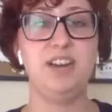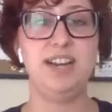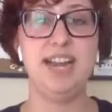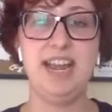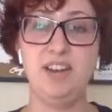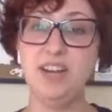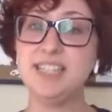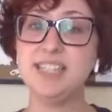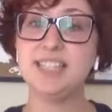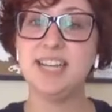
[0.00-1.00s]
Erin
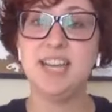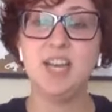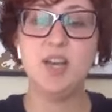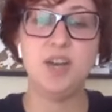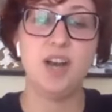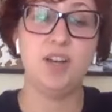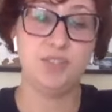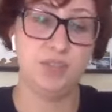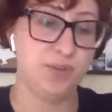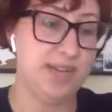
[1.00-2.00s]
Harris,
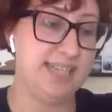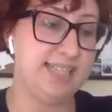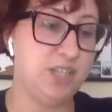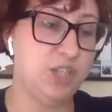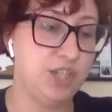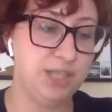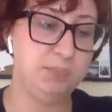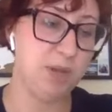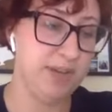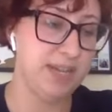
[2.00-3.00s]
also known as the Cheese
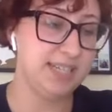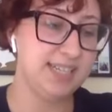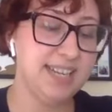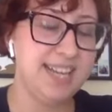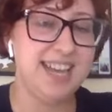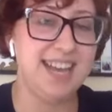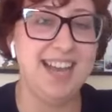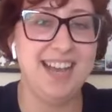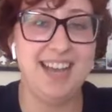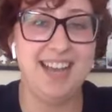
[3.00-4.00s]
Poet.
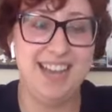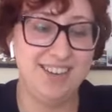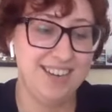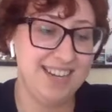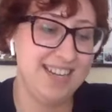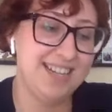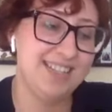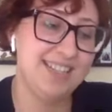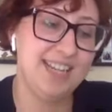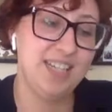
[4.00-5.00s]
Erin
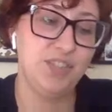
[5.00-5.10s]
is a